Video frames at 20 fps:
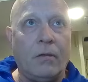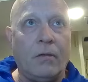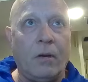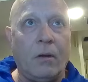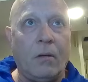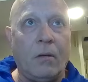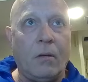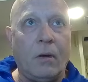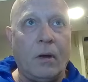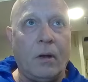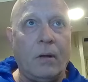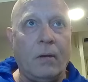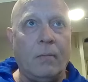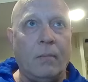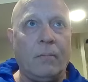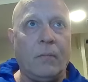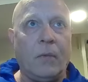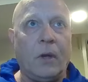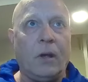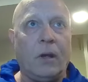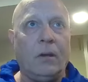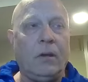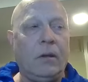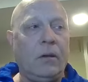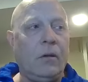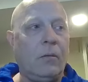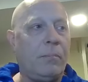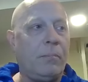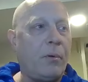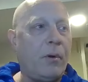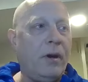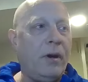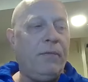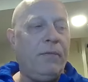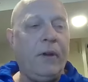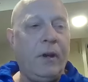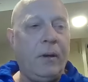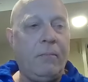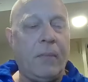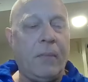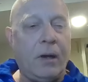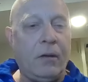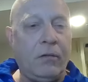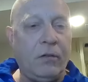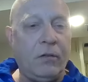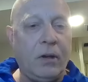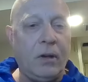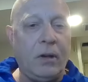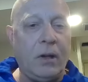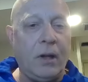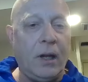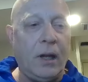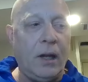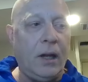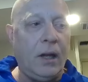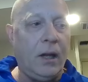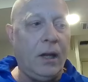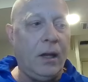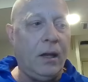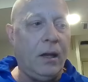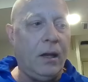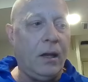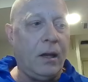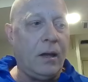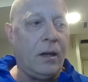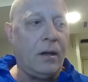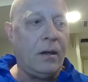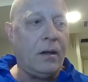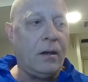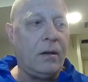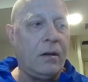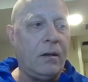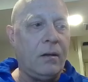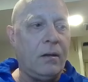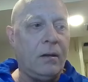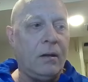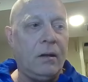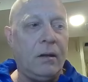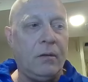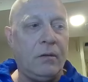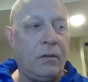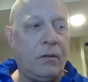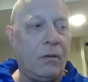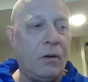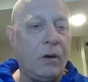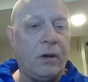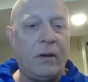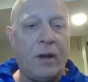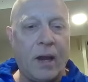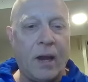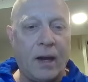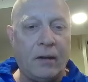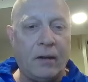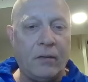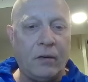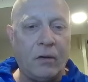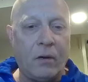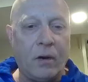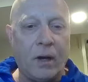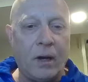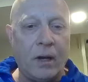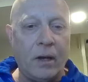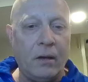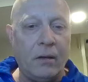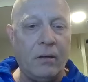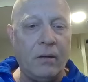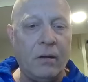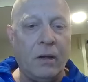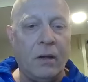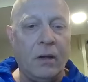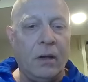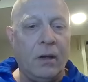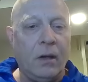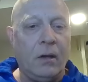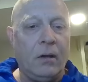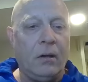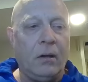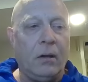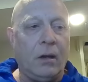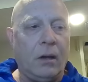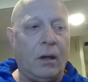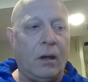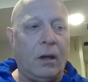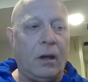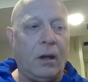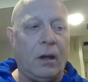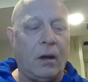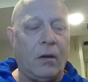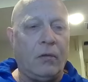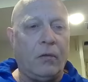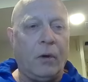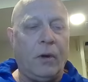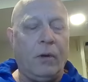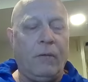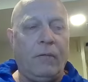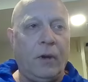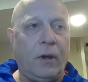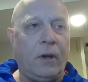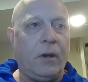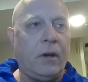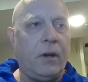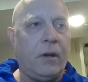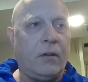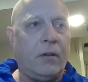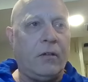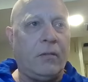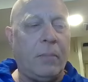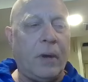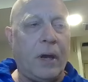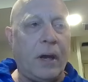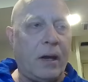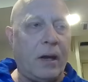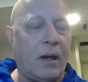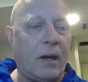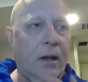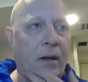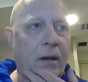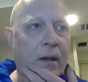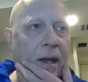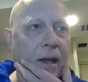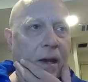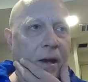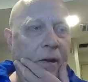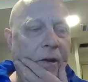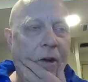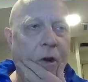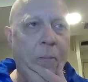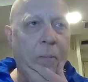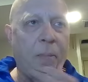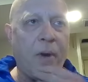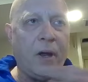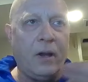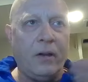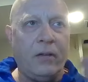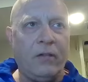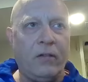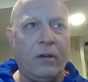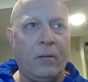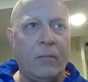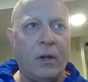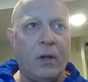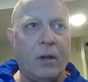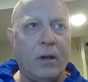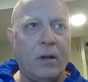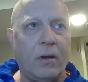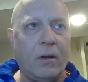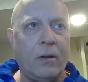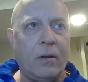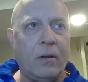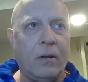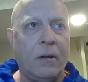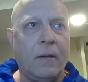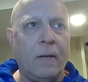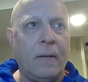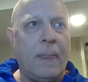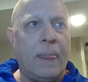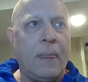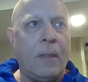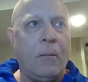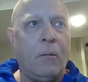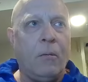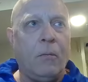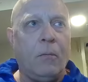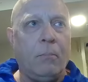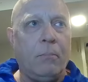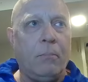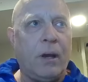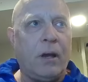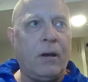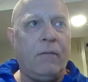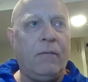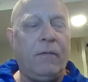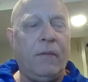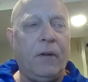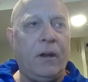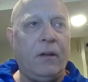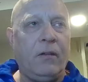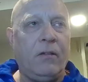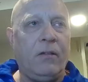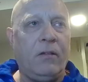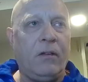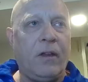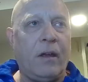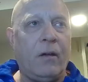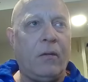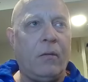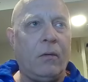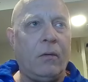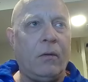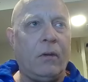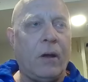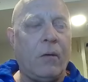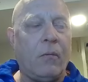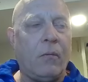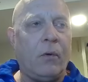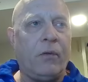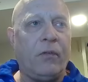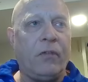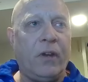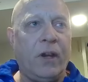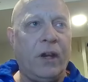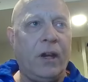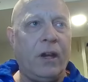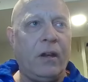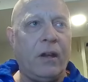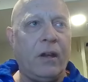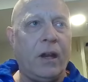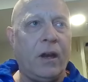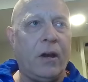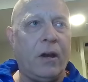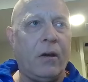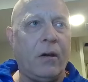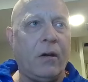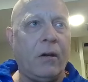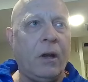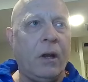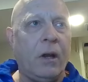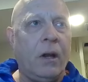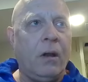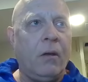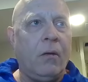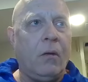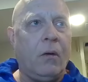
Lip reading: So you briefly mentioned the historic tax credit, and I was wondering if you could expand on that a little bit, some of the benefits that we're seeing there.